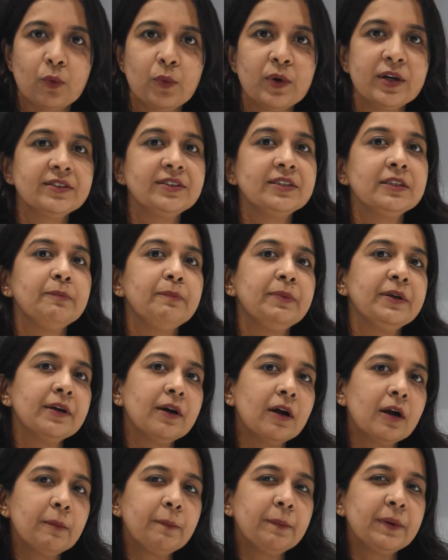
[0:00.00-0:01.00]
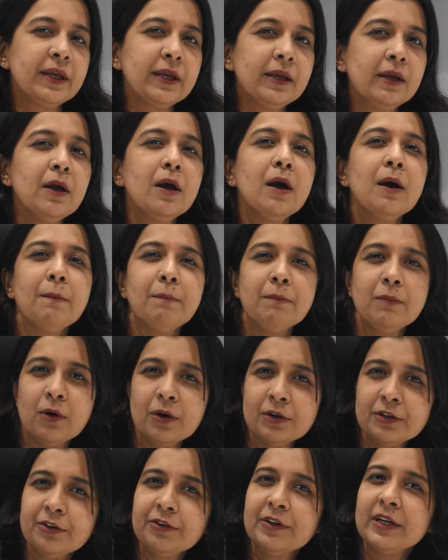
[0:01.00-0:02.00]
Whereas in PRP,
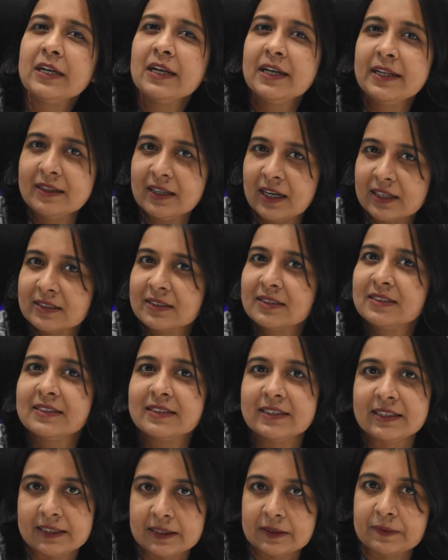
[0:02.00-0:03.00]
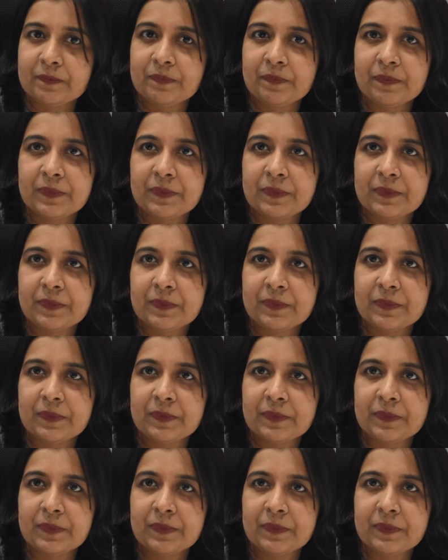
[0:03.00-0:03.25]
moderately that is seen.